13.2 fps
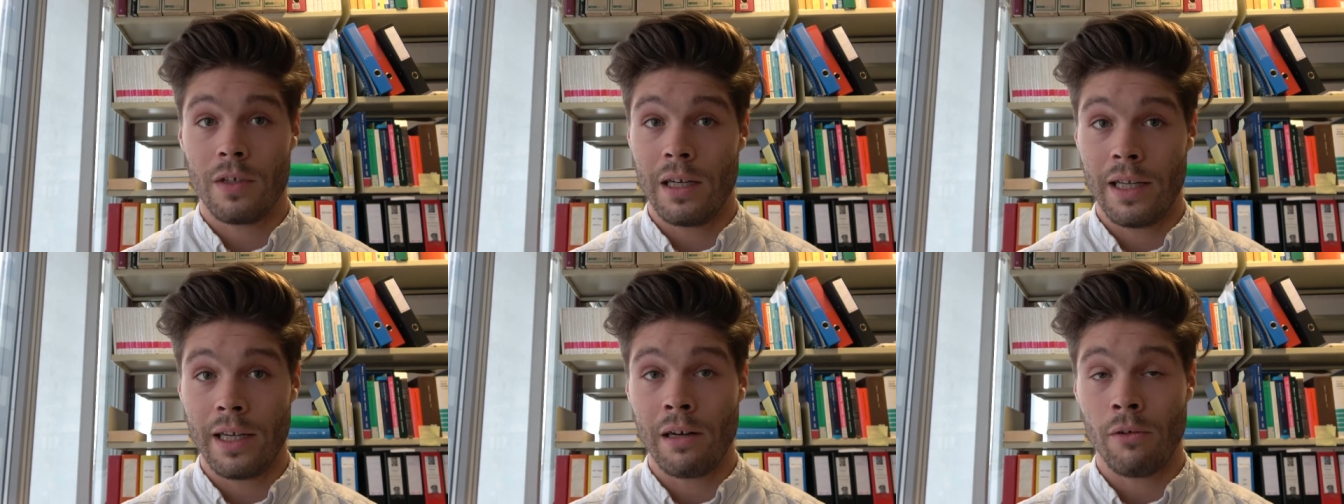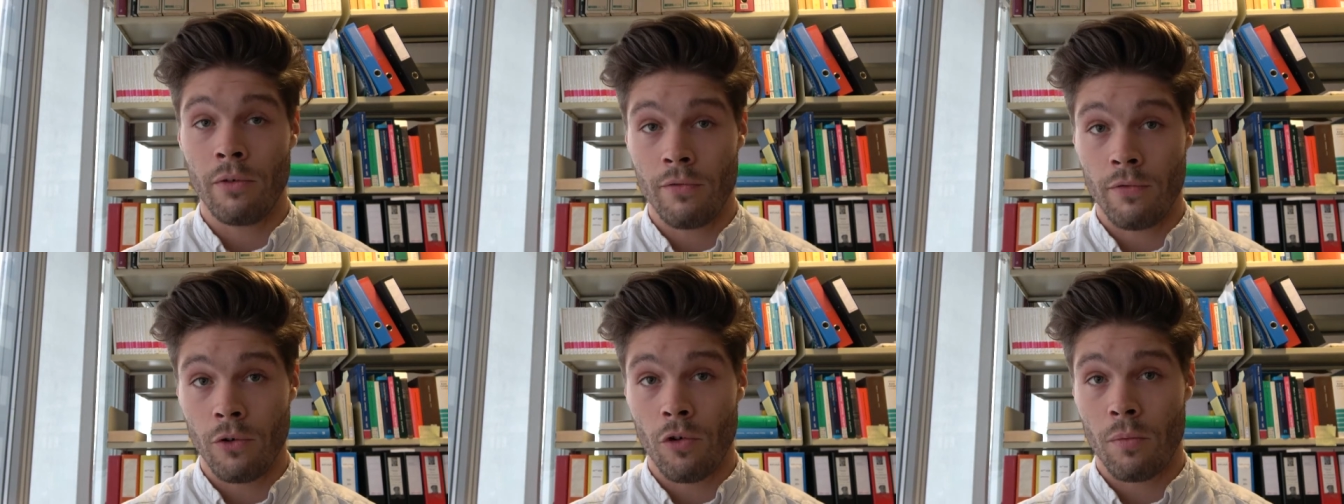a legal
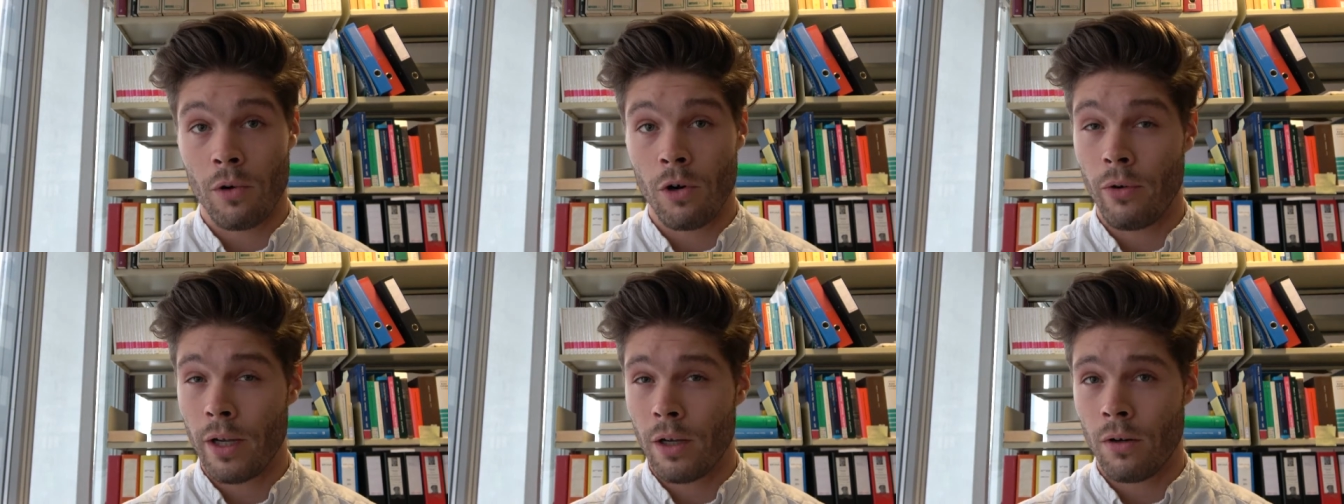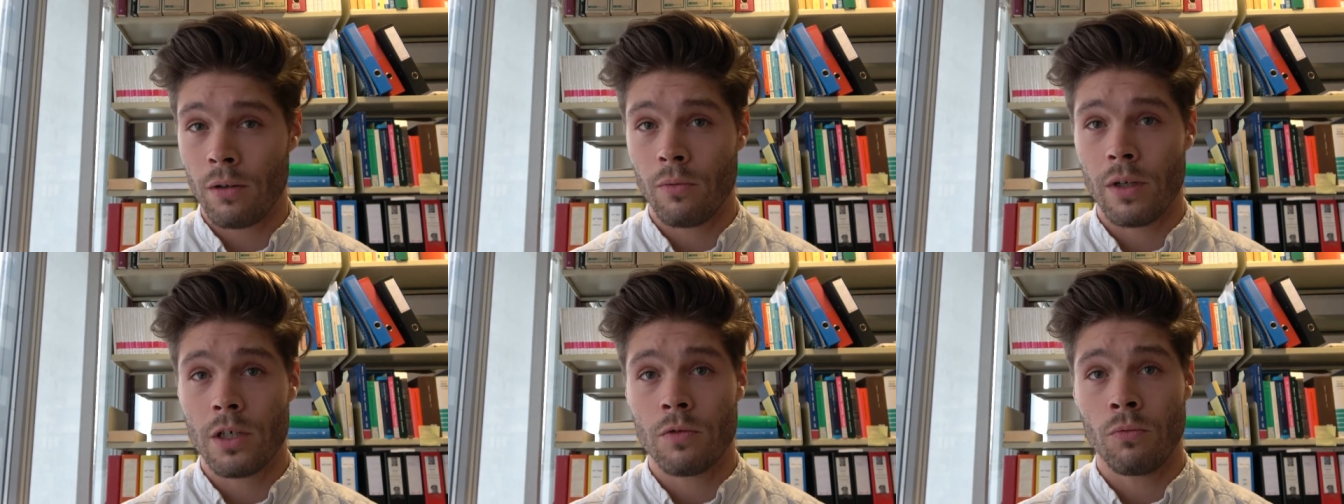reform going on
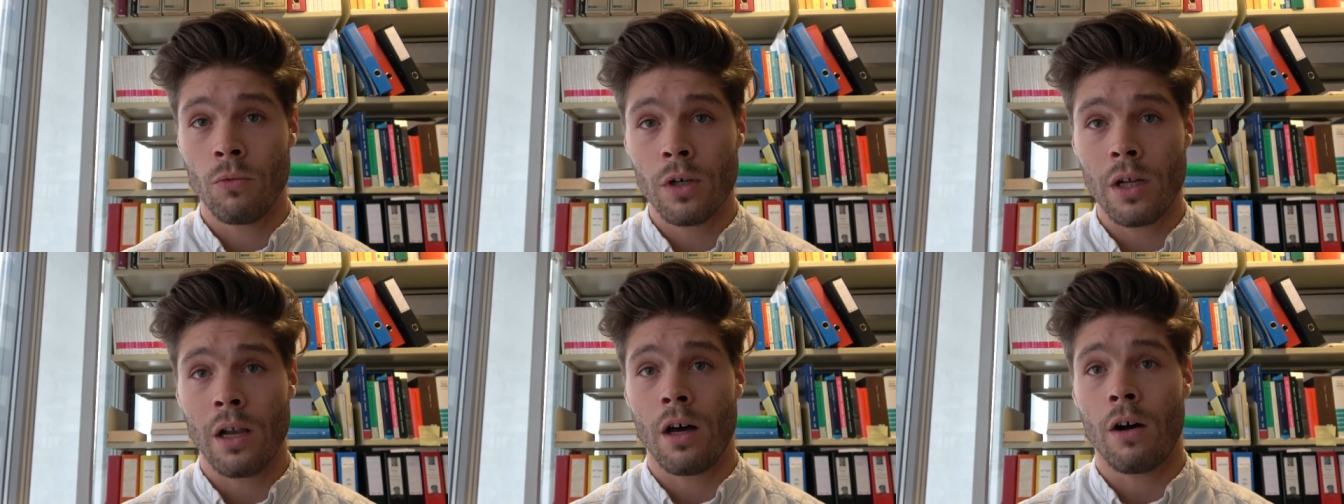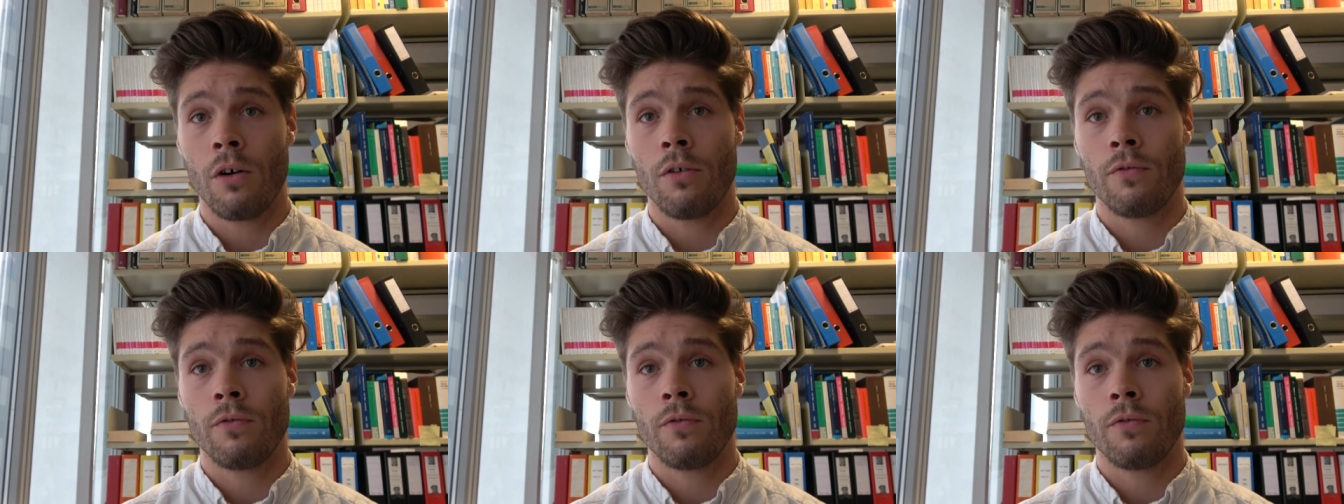which would allow